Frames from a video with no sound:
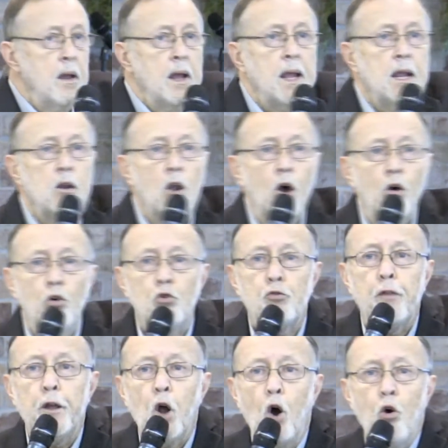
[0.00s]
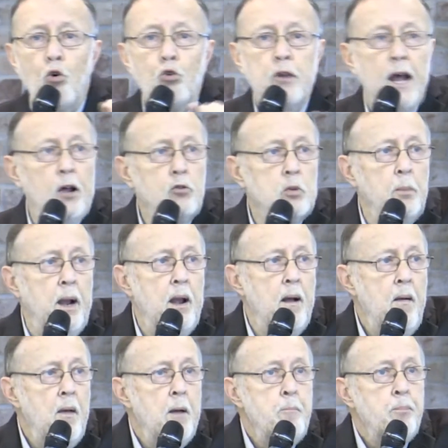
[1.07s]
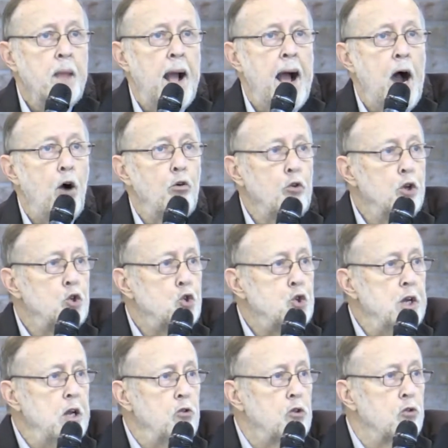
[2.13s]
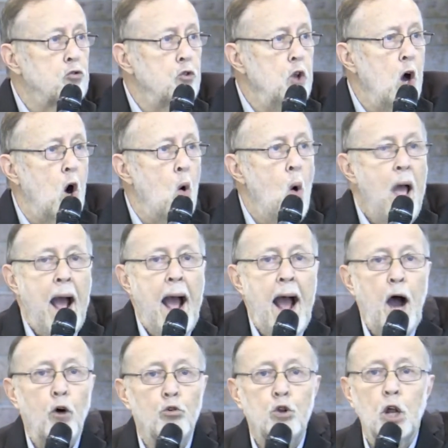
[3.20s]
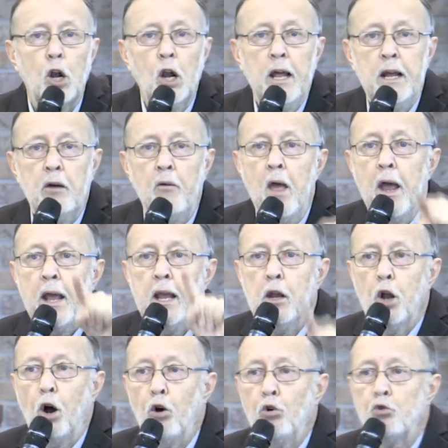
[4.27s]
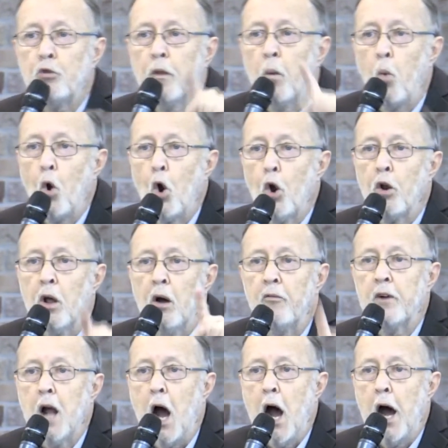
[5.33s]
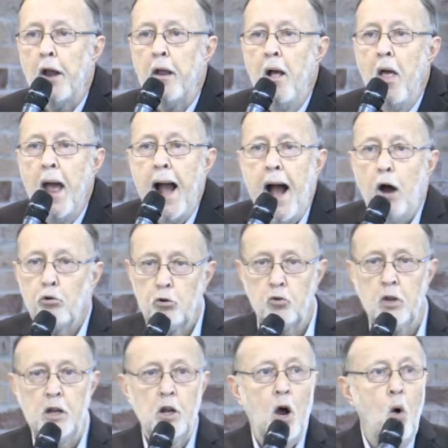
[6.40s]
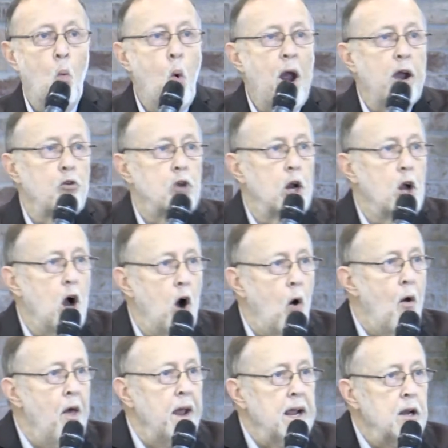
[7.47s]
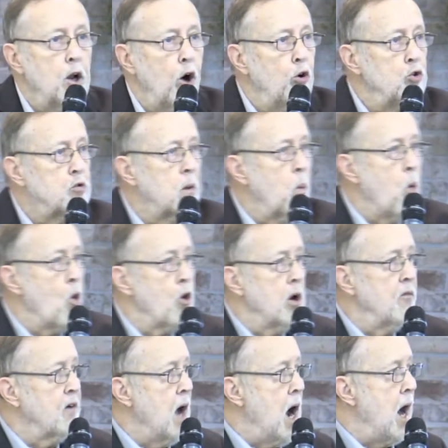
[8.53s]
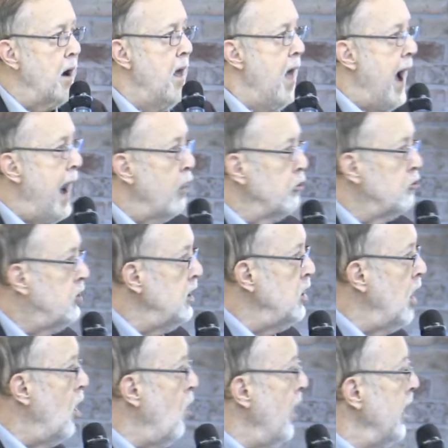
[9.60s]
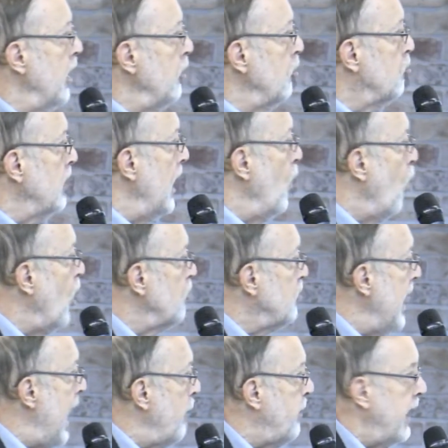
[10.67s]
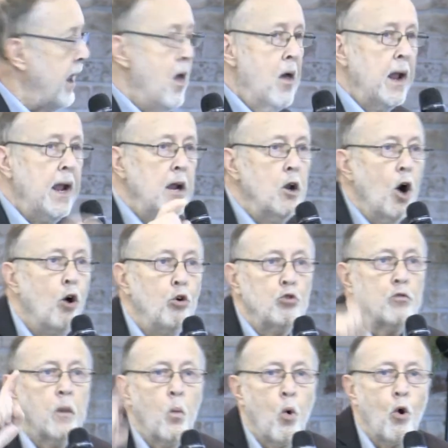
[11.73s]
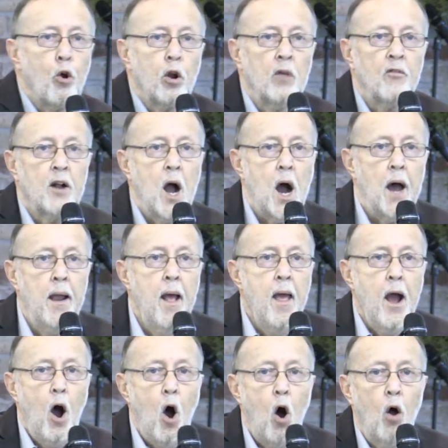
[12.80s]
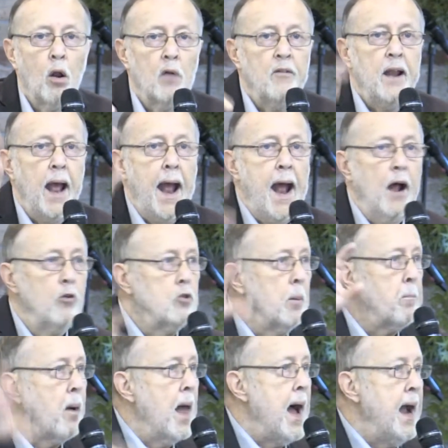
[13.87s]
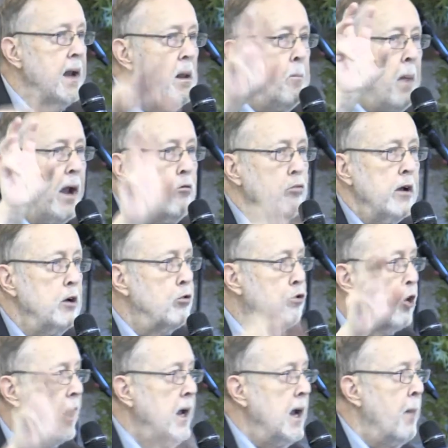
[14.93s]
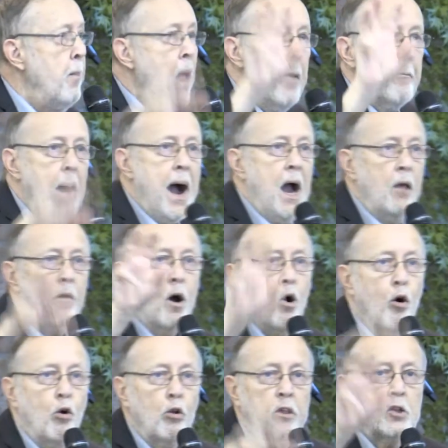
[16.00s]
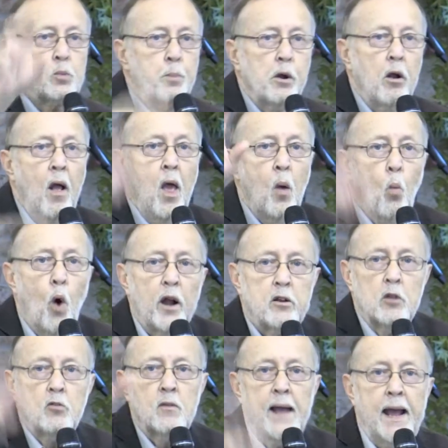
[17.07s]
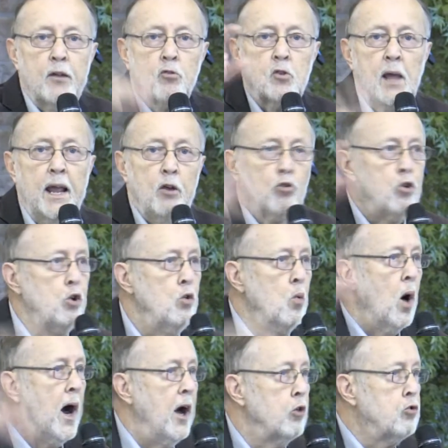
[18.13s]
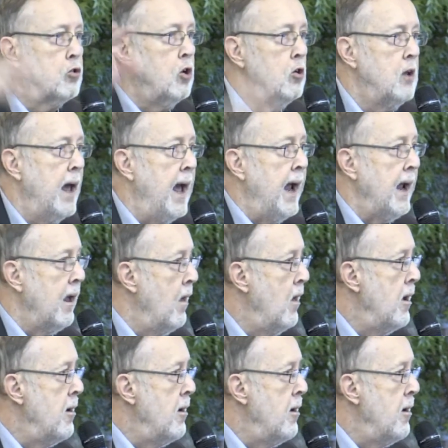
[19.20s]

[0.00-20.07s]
He knows the Old Testament. How does Jesus know how to live? He knows the Word of God. How does he know where to go? He knows the Word of God. How does he know and understand what's happening? He knows the Word of God. All of it as applied and made real to him by the Holy Spirit. What does that say to us today?